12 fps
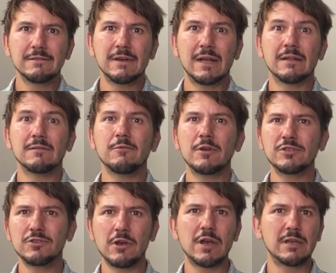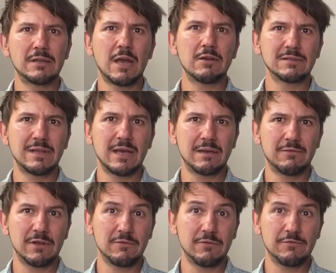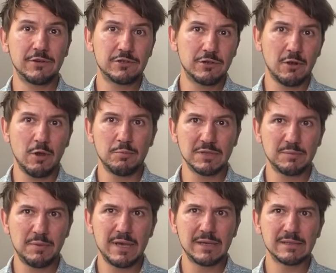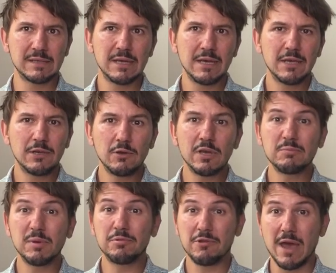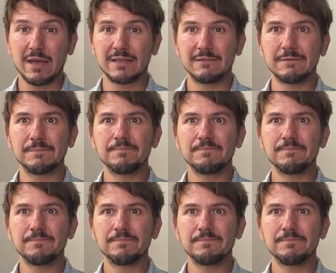Well, once you are in our Slack virtual open space, you can be proactive.